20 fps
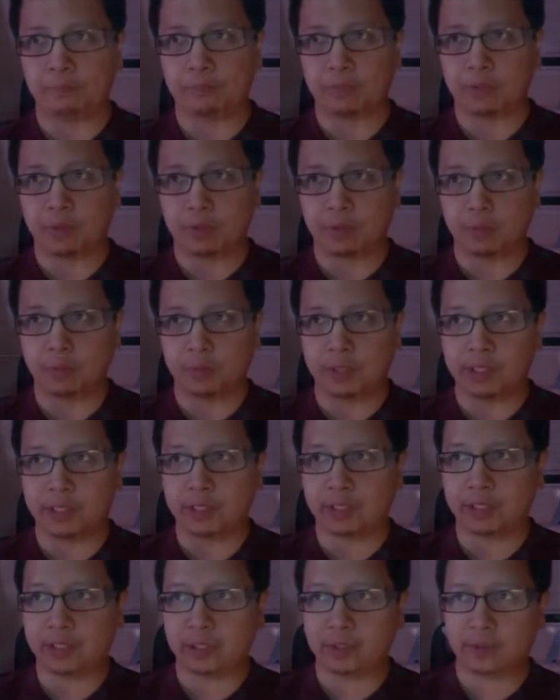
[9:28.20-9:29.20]
You want to hit the
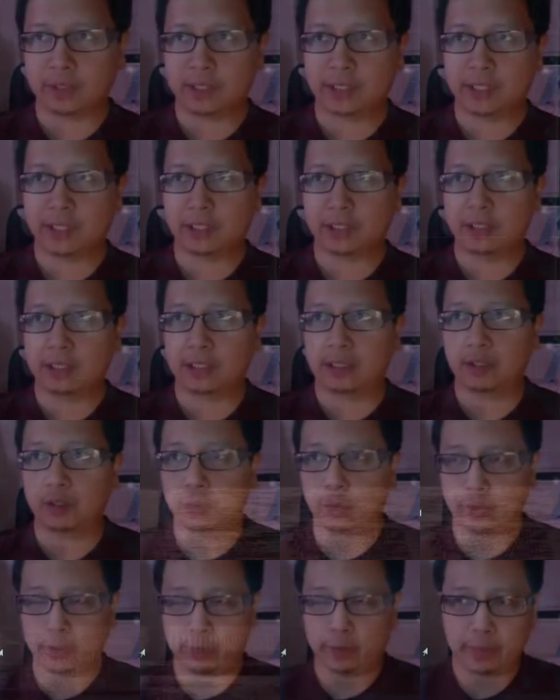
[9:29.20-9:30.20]
USD
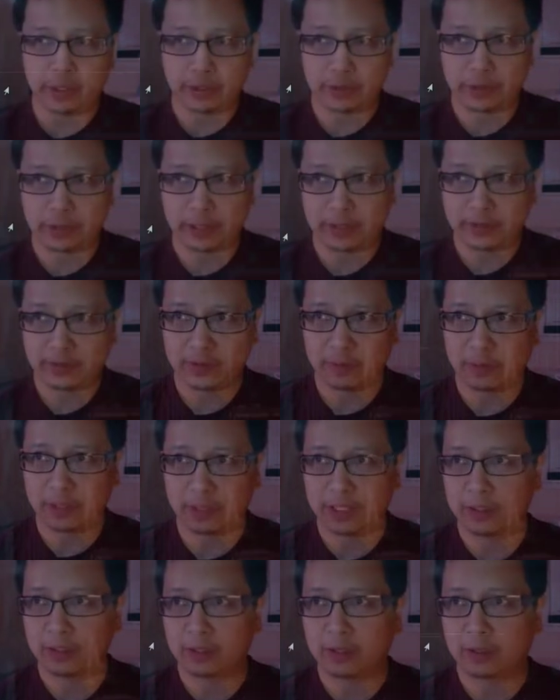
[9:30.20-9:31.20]
coin. Make sure you have some money in
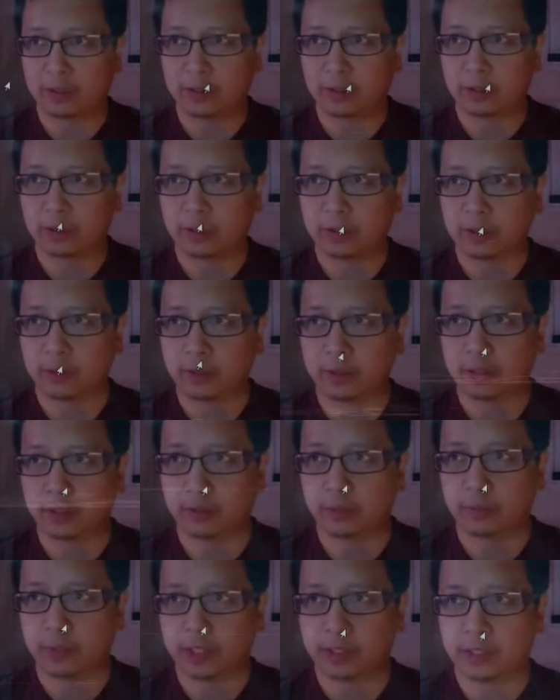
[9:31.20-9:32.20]
there,
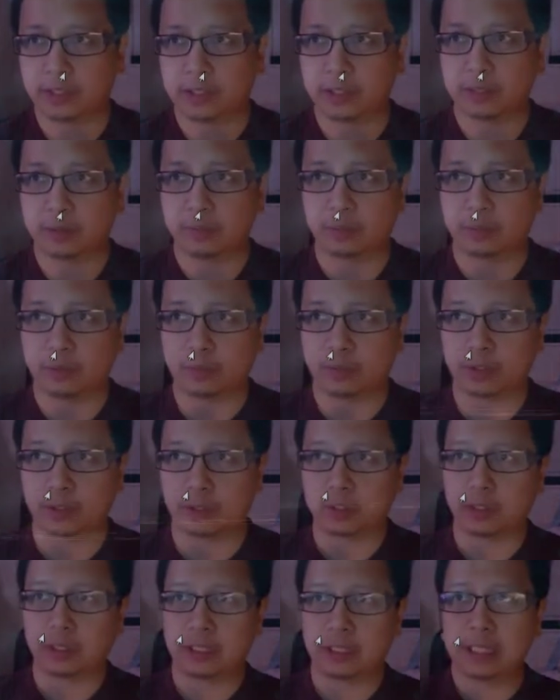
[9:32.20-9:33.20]
otherwise it won't work.
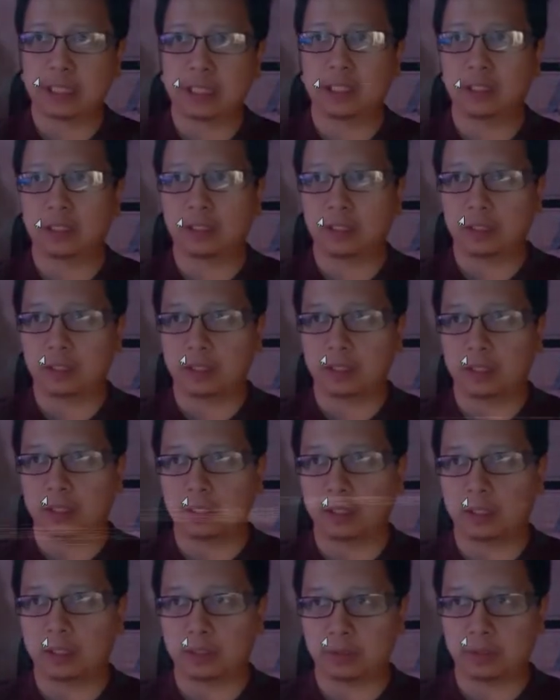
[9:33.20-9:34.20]

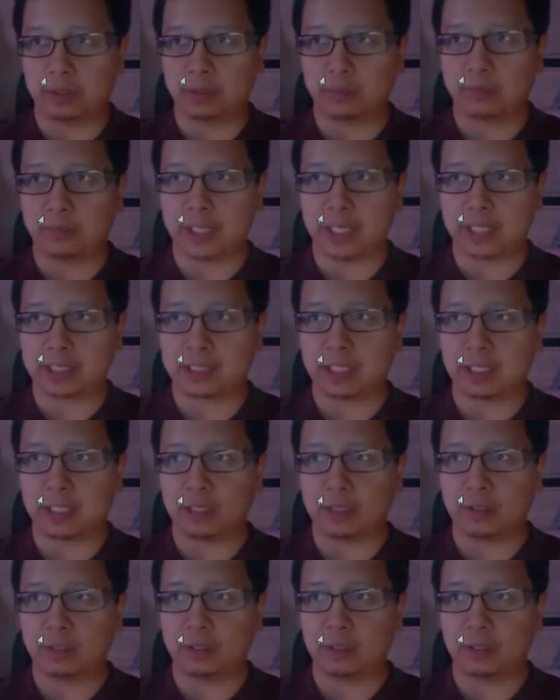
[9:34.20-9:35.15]
You go ahead and max that out